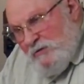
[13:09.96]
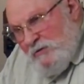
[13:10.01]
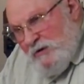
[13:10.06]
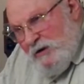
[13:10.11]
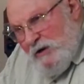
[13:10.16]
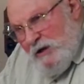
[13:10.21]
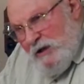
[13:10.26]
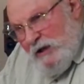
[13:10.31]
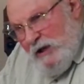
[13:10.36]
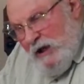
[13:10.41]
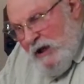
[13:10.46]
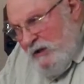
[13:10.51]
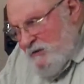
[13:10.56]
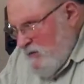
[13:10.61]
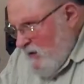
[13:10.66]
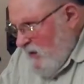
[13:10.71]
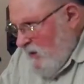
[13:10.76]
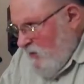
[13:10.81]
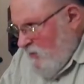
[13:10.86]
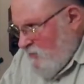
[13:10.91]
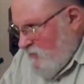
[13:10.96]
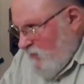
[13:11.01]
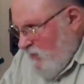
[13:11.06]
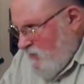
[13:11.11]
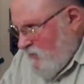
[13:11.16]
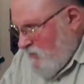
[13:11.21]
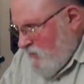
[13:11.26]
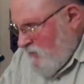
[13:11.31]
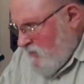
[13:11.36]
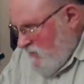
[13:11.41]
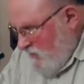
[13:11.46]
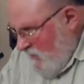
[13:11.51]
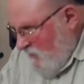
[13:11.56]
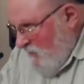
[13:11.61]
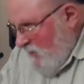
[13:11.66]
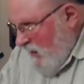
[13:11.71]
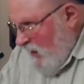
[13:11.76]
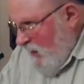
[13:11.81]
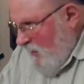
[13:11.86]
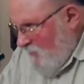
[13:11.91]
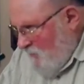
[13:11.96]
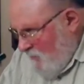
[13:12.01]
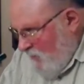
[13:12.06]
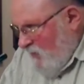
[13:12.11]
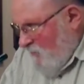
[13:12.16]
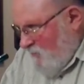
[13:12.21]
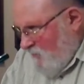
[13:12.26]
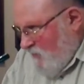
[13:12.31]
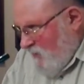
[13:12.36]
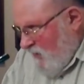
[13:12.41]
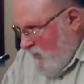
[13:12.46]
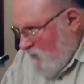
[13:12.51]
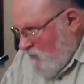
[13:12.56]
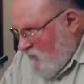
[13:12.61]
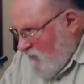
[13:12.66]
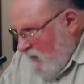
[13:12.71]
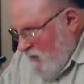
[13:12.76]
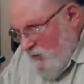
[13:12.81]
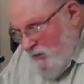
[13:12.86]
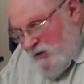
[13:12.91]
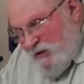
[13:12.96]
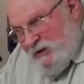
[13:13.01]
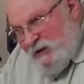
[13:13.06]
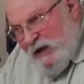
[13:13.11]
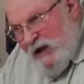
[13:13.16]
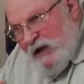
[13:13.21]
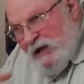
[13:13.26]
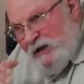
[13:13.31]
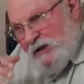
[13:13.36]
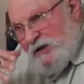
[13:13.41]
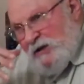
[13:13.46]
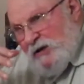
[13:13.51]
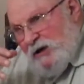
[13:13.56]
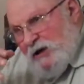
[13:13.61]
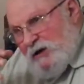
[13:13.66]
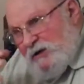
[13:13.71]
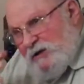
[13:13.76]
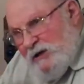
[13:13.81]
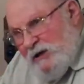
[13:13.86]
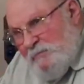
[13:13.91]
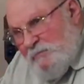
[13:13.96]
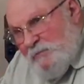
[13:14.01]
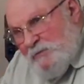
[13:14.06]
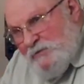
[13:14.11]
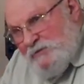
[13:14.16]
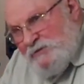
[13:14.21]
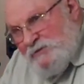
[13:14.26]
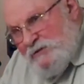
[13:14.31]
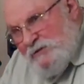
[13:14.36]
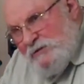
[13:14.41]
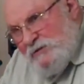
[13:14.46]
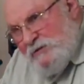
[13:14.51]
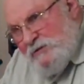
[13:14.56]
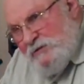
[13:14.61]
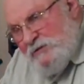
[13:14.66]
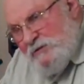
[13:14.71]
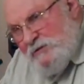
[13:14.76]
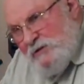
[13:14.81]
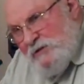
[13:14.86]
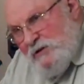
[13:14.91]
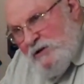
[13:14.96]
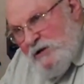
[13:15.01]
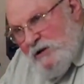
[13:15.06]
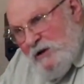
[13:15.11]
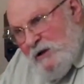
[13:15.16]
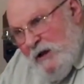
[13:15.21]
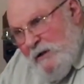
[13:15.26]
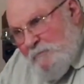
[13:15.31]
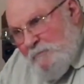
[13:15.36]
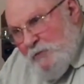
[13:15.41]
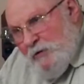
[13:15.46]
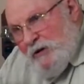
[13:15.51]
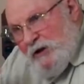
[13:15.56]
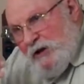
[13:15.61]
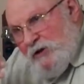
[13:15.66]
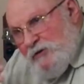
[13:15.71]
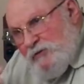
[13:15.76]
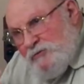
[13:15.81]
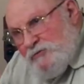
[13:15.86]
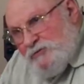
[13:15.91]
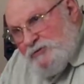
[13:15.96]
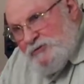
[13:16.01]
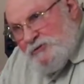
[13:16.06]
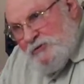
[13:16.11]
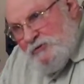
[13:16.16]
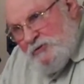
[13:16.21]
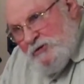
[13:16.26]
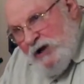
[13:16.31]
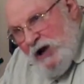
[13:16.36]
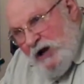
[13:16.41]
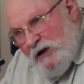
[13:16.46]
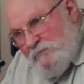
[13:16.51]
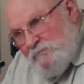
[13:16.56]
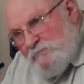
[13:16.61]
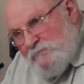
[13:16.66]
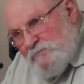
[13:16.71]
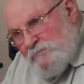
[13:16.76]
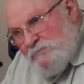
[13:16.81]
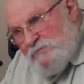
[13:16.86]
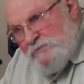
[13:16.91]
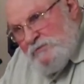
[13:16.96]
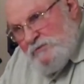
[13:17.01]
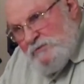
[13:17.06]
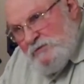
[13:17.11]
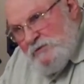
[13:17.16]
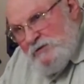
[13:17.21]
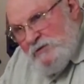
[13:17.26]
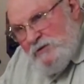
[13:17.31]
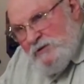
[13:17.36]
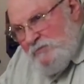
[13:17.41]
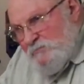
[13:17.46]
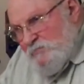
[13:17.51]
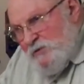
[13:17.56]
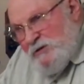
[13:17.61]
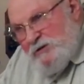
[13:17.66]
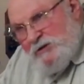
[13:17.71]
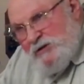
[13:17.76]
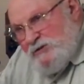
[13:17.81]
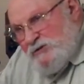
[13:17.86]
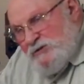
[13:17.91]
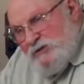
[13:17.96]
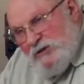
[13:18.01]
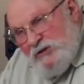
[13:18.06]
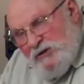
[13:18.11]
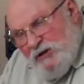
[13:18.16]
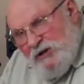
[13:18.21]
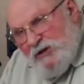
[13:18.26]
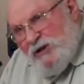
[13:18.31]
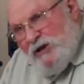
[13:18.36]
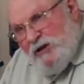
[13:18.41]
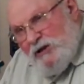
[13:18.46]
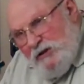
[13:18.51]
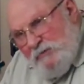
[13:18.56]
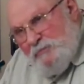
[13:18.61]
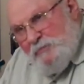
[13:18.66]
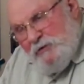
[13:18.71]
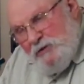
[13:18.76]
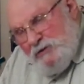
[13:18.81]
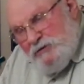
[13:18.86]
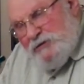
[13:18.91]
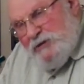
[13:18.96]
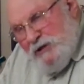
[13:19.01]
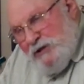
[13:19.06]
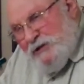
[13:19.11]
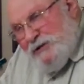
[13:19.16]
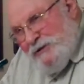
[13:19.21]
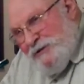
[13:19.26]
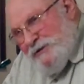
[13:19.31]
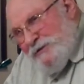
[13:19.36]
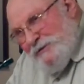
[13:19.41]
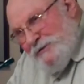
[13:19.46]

well, I hate to use this as a simile. I hope you understand. You can take an ugly person and put a new suit on them, but they're still an ugly person.